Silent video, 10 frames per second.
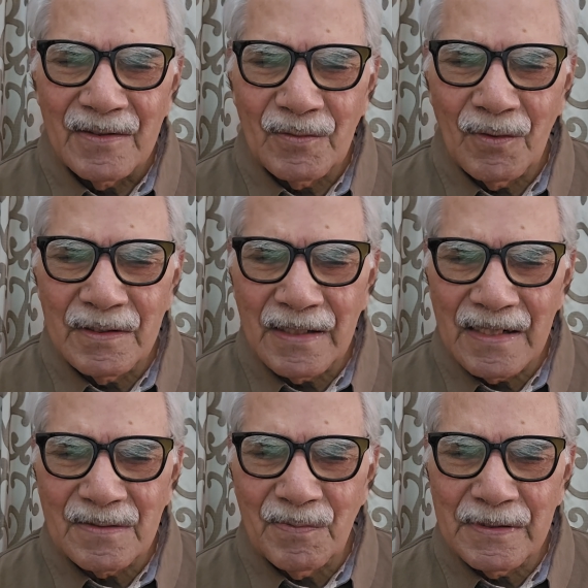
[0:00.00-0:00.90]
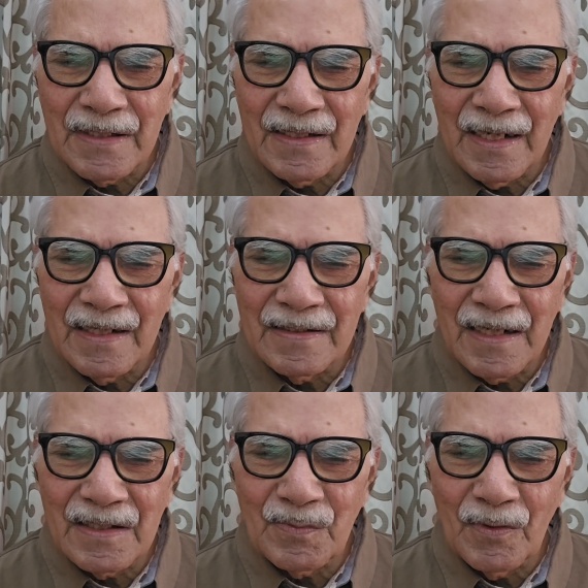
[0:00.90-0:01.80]
So transmission and
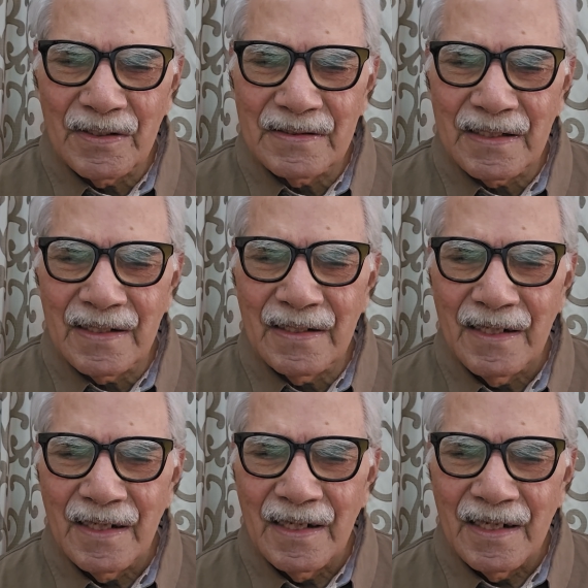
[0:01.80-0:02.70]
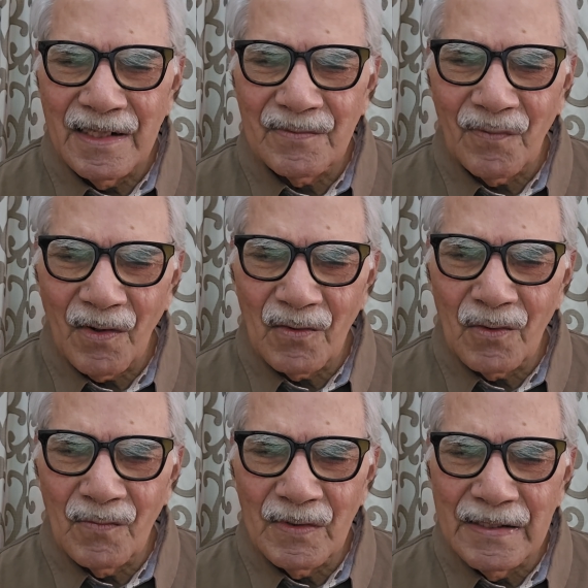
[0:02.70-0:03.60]
transportation is
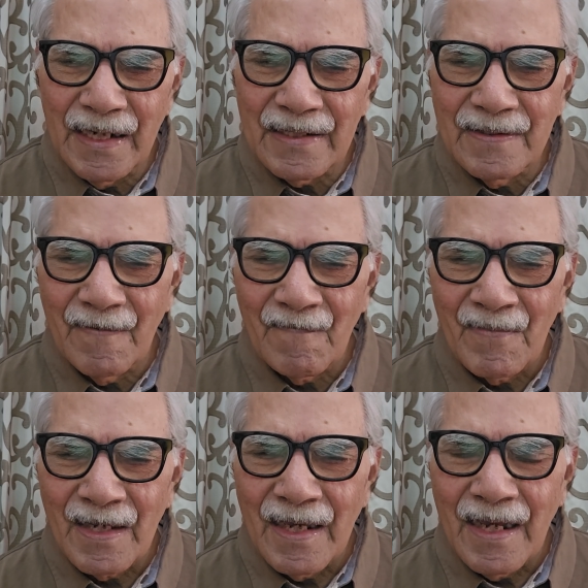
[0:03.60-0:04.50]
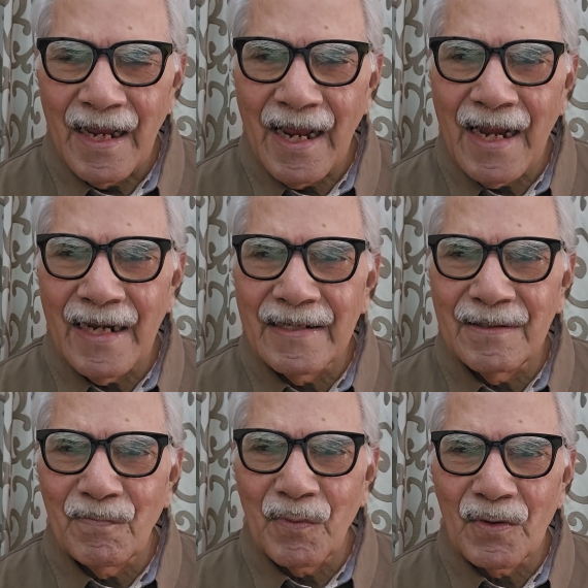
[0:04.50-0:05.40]
followed with that, and
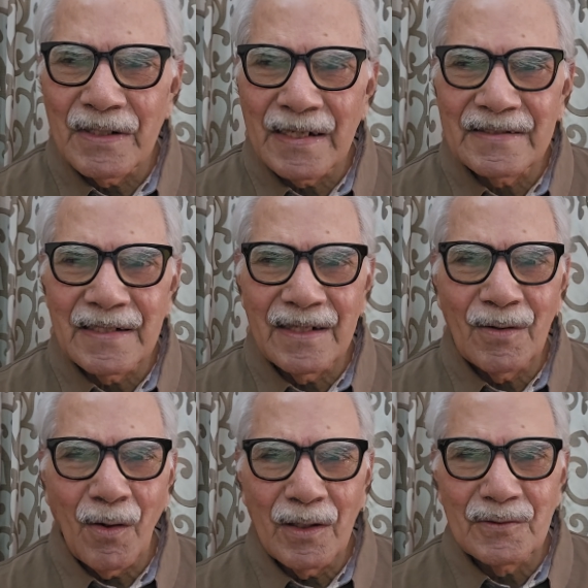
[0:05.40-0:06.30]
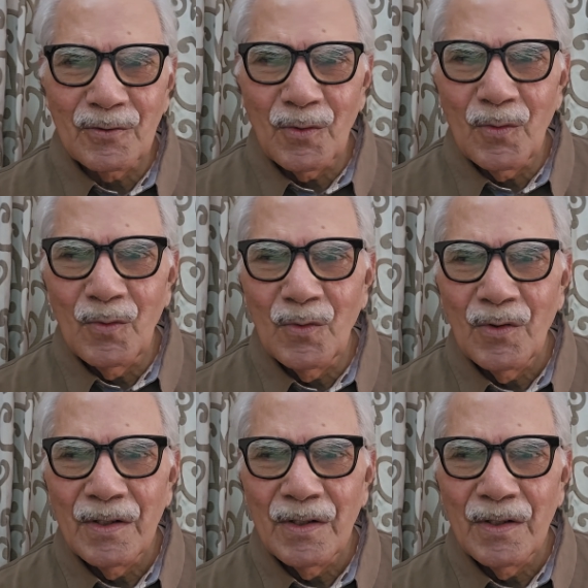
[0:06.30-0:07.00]
protection all through.